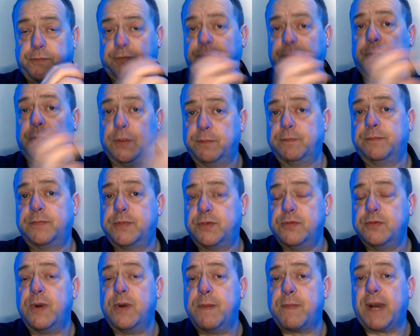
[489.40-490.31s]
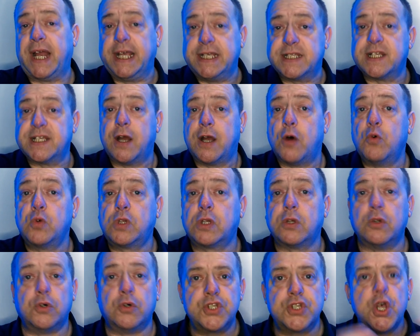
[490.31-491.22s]
for to replace an old
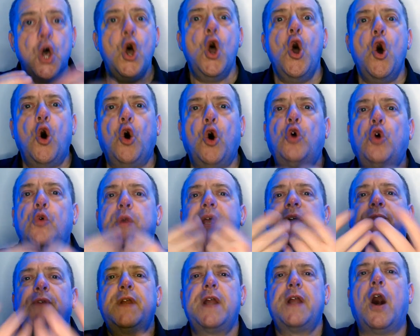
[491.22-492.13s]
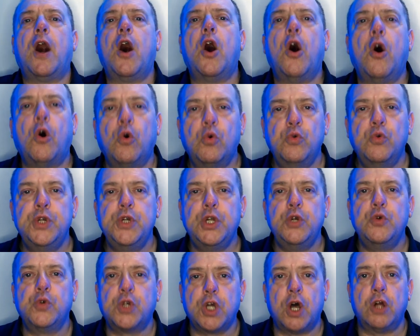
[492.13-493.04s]
clause or even a whole
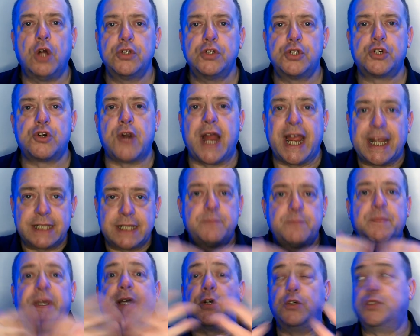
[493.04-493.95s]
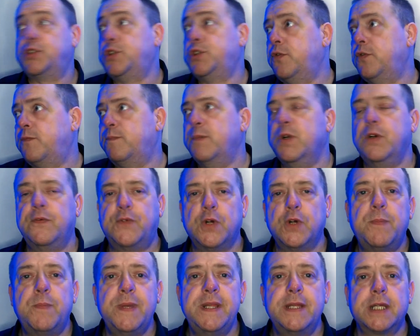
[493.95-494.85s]
new contract because you've moved
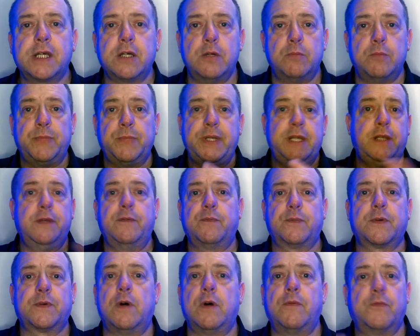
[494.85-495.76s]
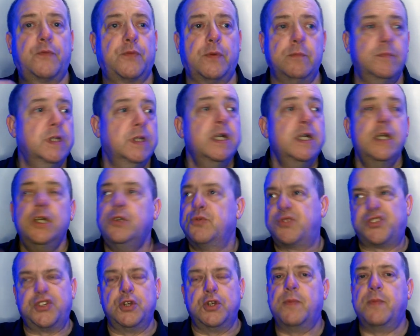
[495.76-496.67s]
up in the company, you've gone from
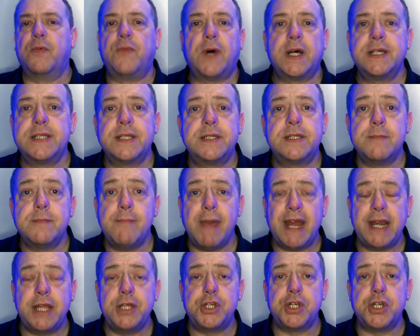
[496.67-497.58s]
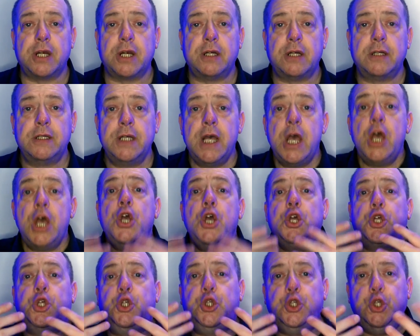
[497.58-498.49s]
supervisor to manager.
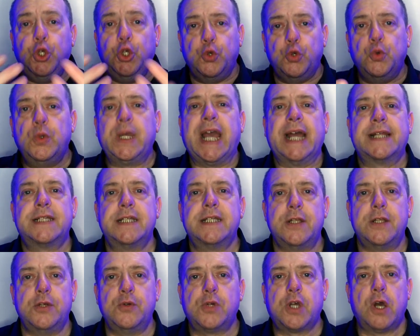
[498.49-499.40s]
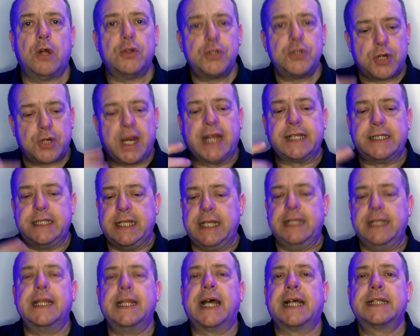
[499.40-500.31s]
You get a new contract, and
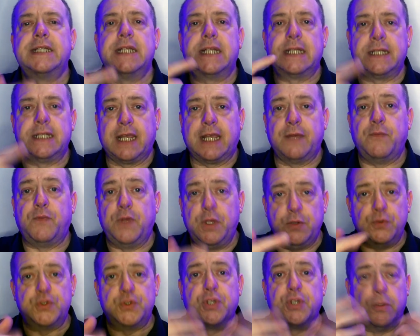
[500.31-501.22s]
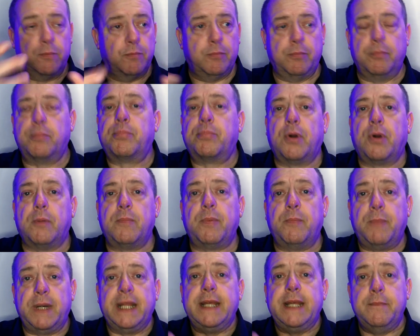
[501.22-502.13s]
in that, it'll give you some
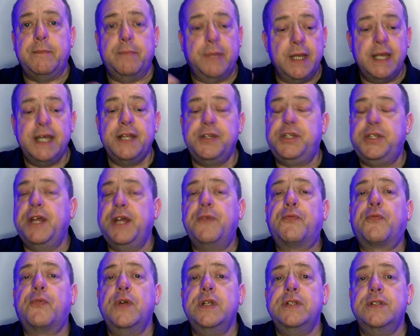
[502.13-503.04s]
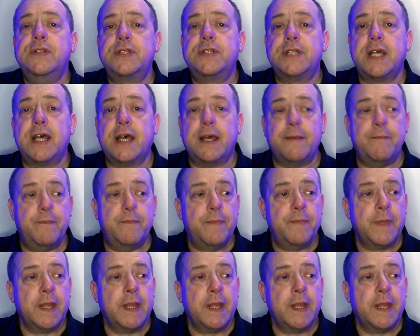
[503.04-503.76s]
probably different. Um,